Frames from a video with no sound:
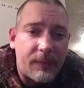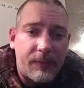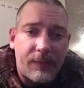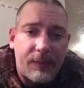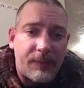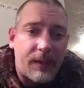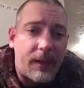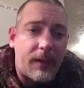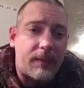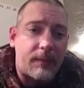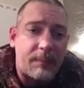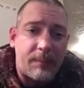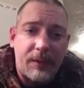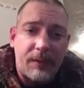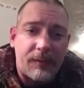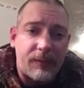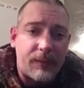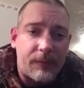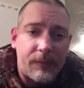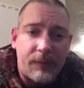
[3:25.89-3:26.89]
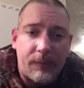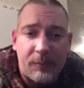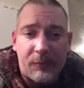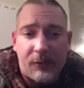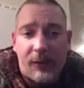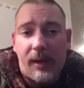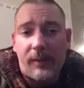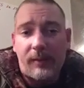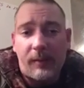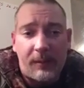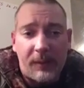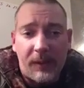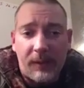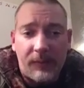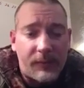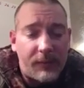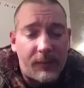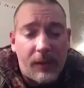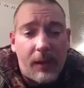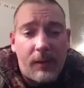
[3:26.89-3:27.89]
She's added pieces, subtracted
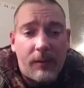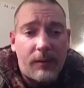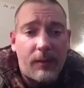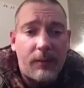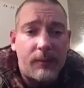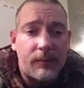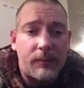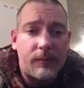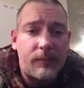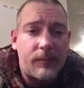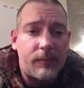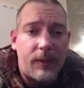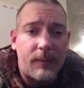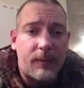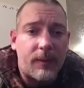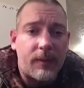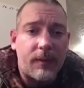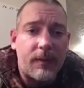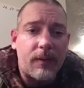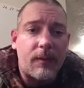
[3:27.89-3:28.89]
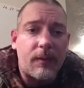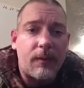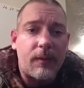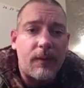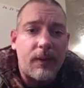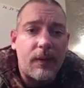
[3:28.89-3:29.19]
pieces. I don't know. I really don't know.